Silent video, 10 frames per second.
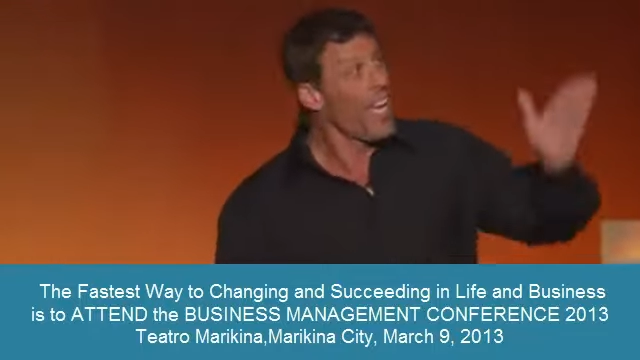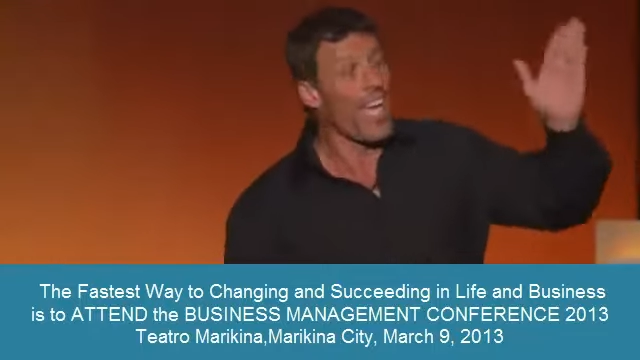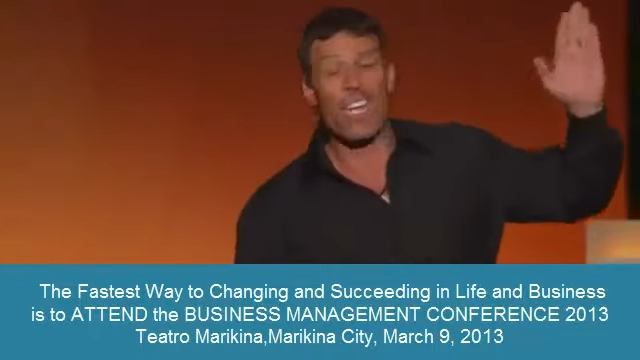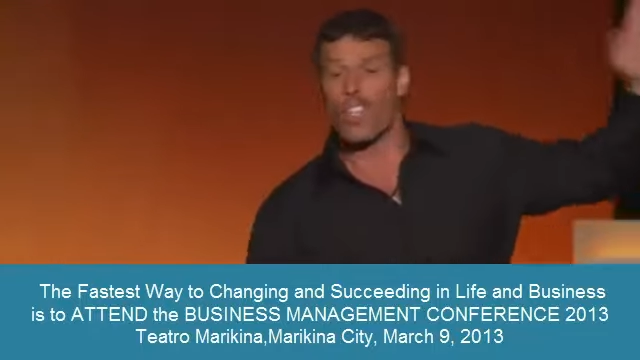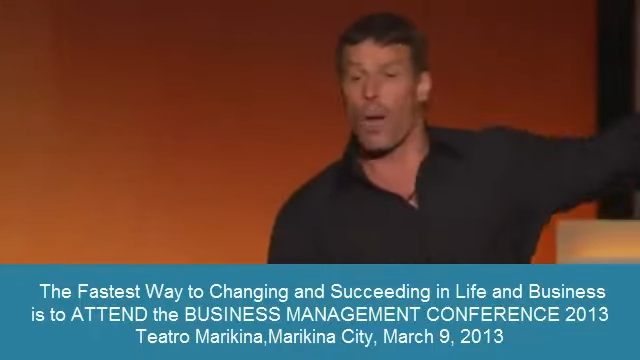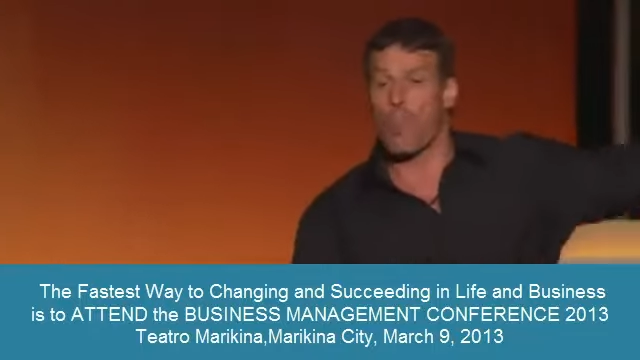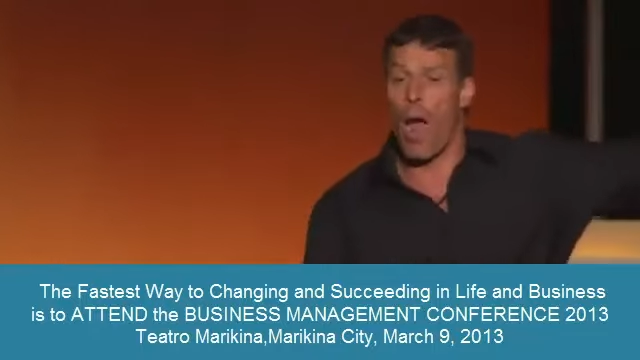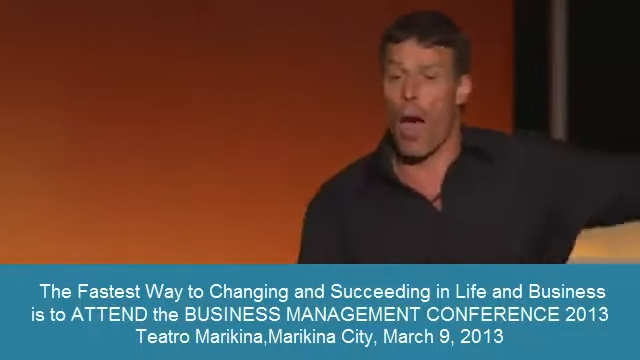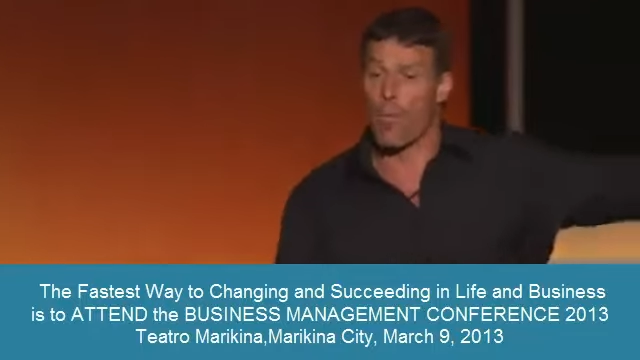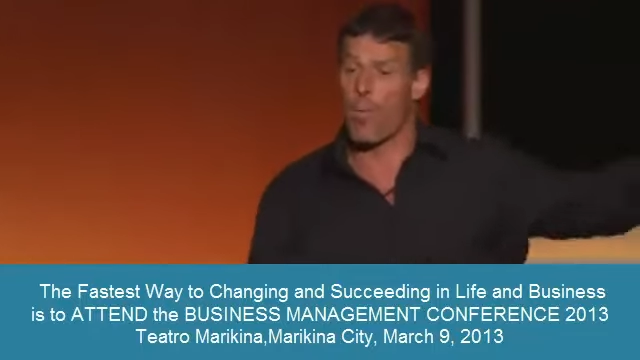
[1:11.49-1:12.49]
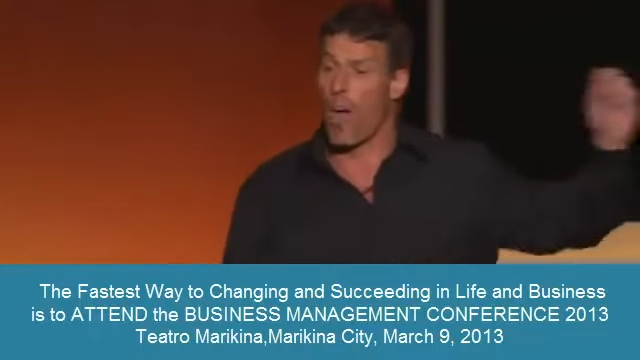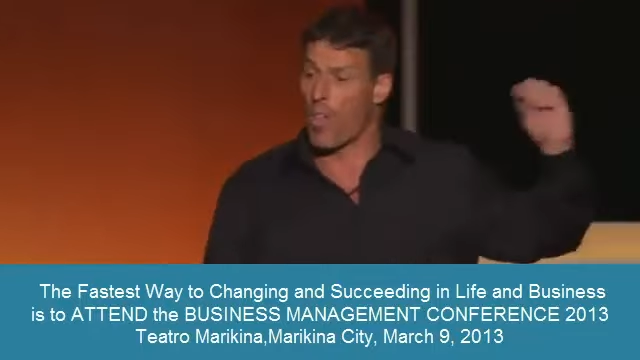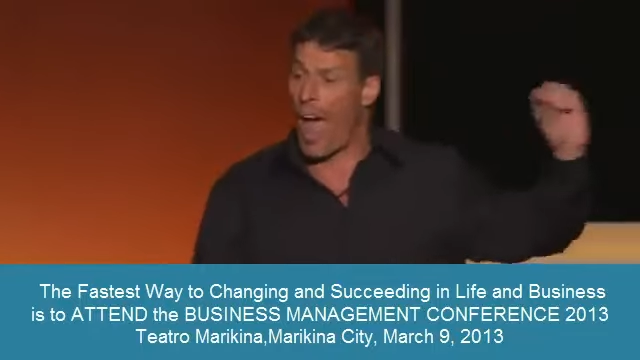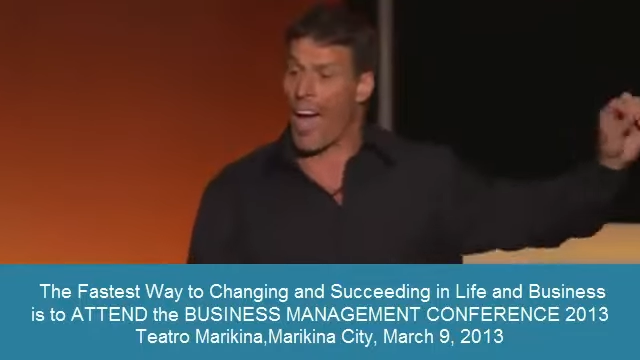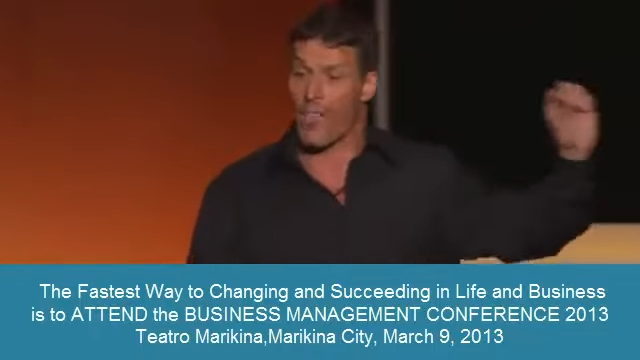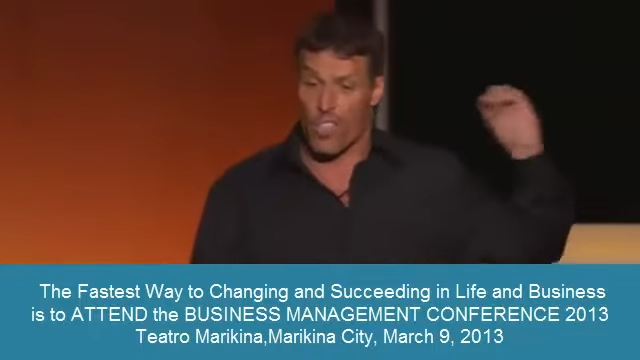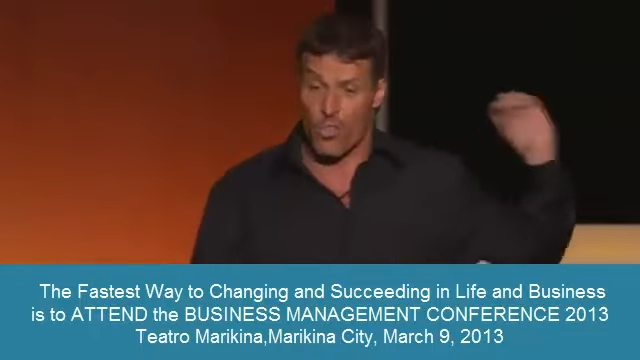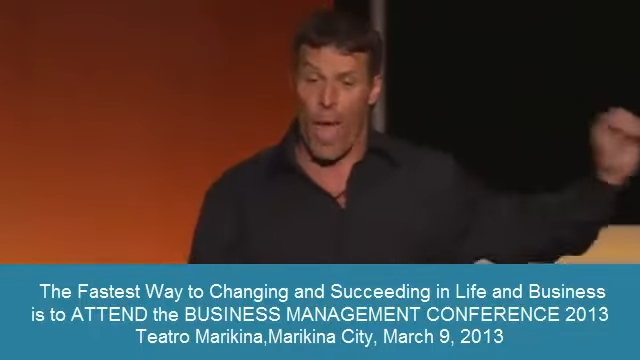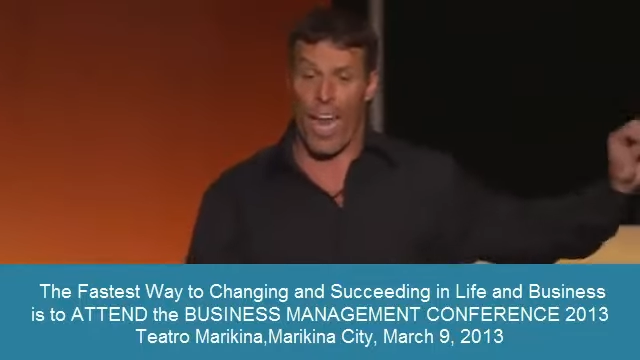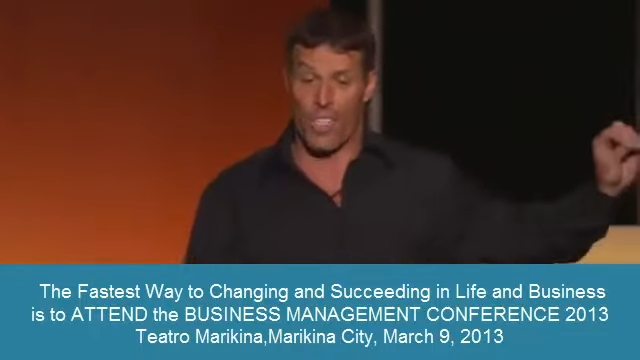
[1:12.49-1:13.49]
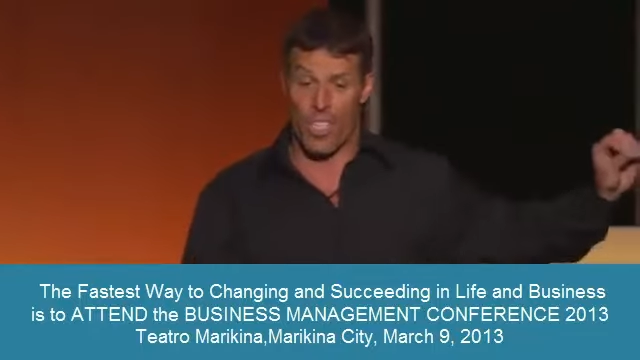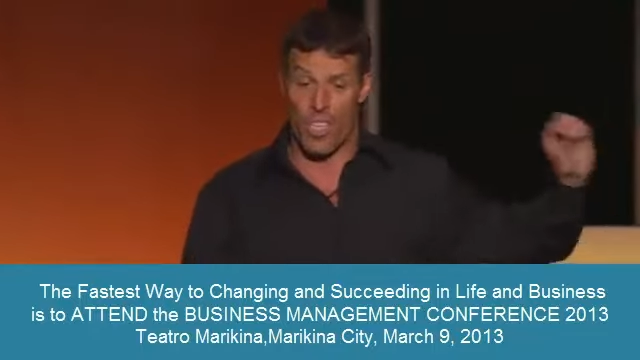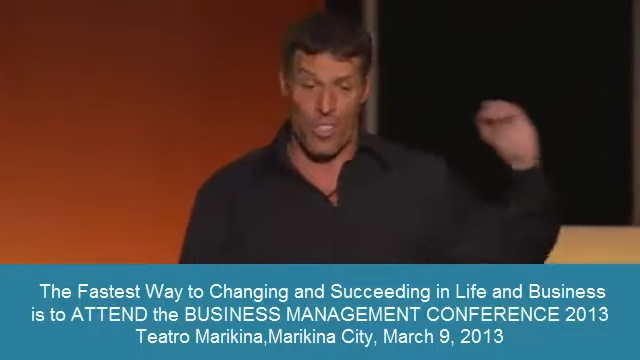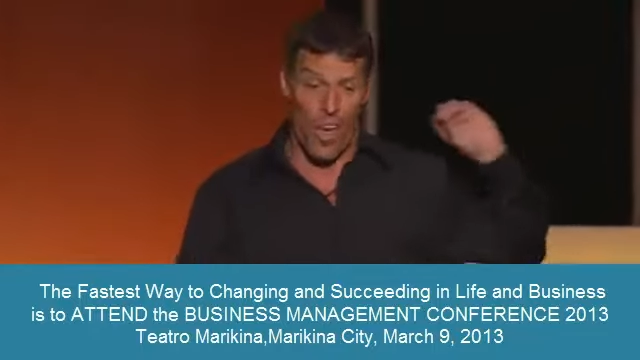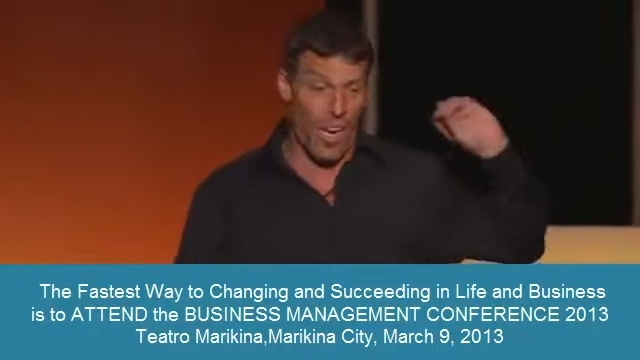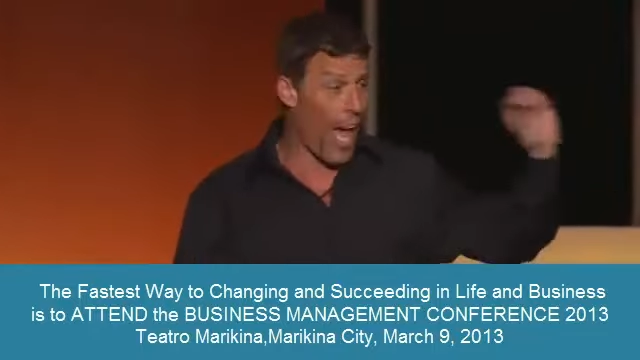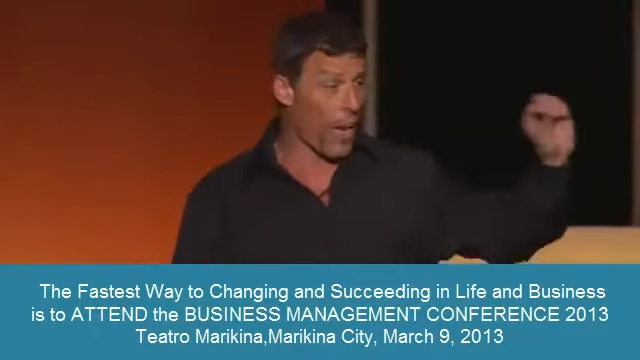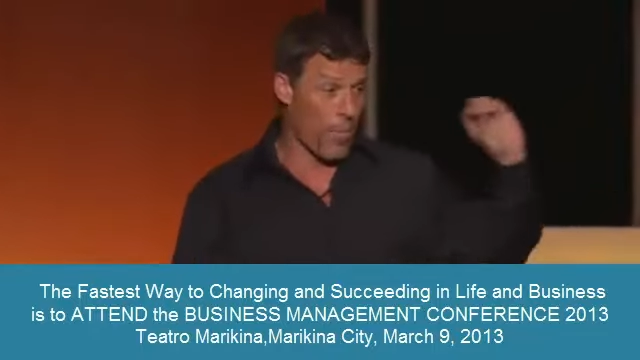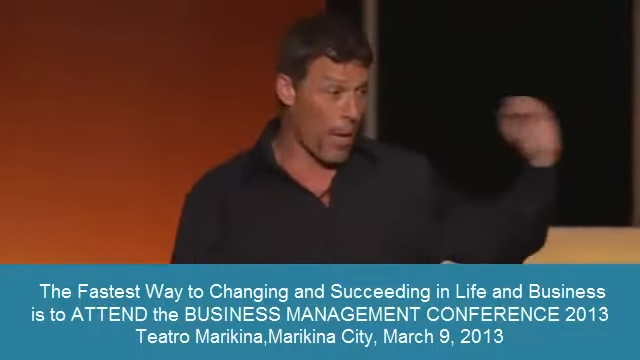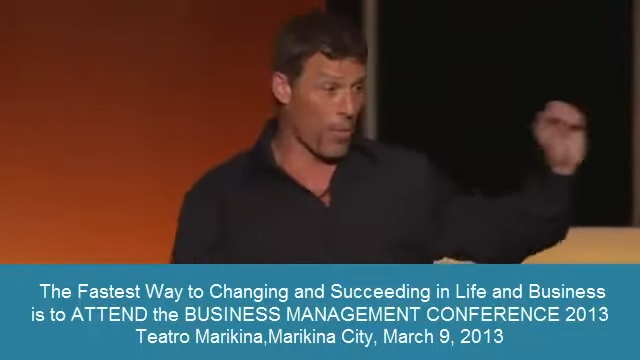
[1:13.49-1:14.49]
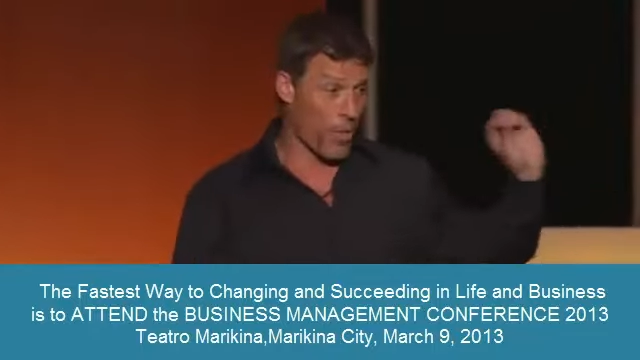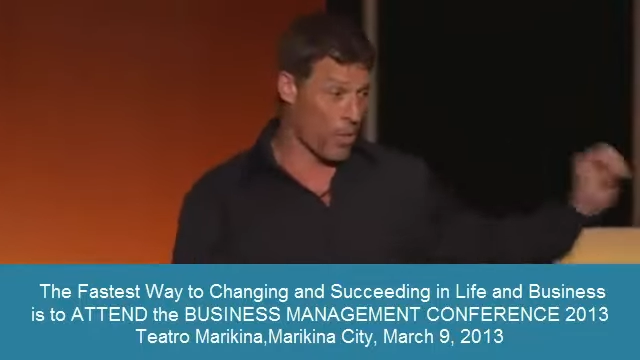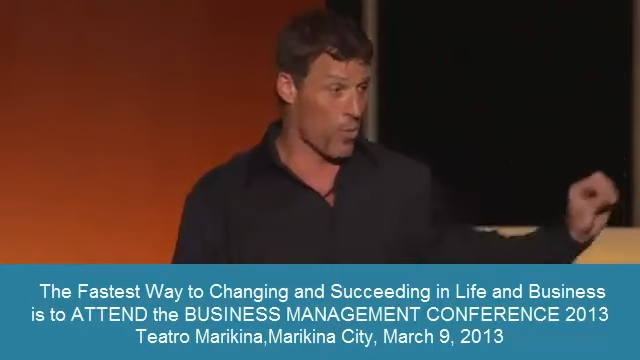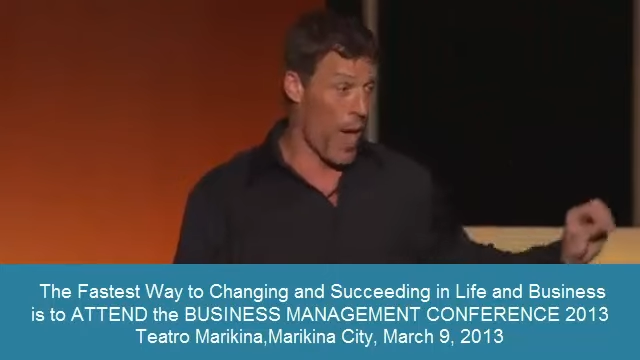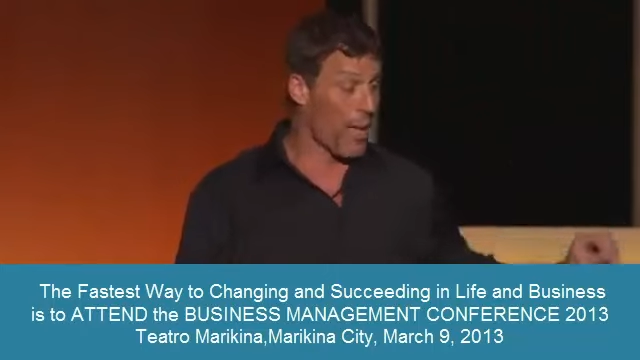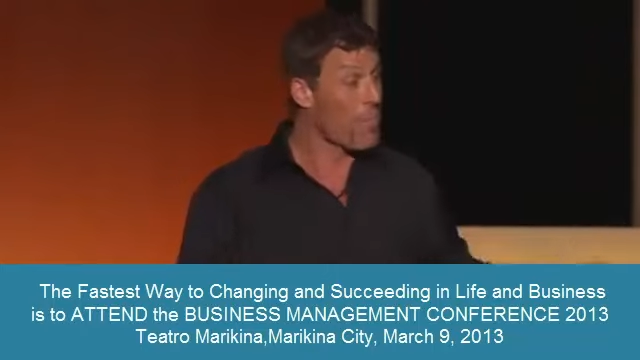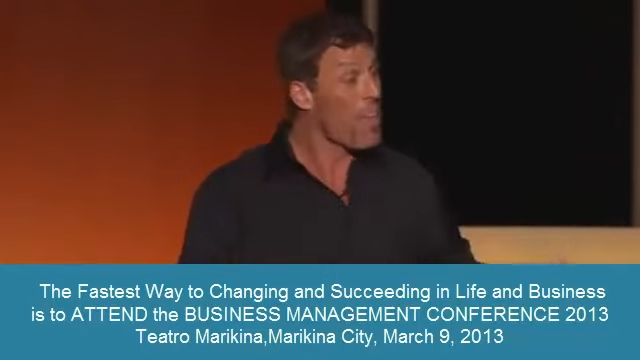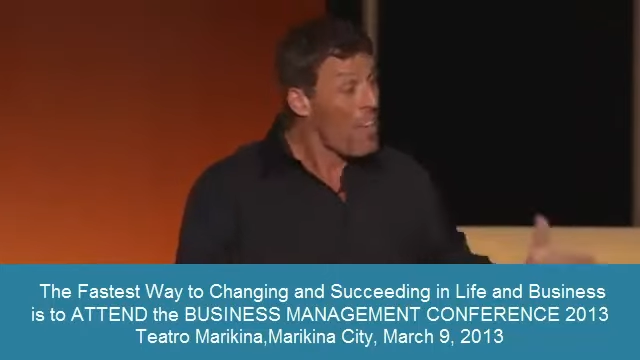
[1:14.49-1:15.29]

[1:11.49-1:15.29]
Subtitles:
Is our problem a lack of strategies on how to be able to lose weight?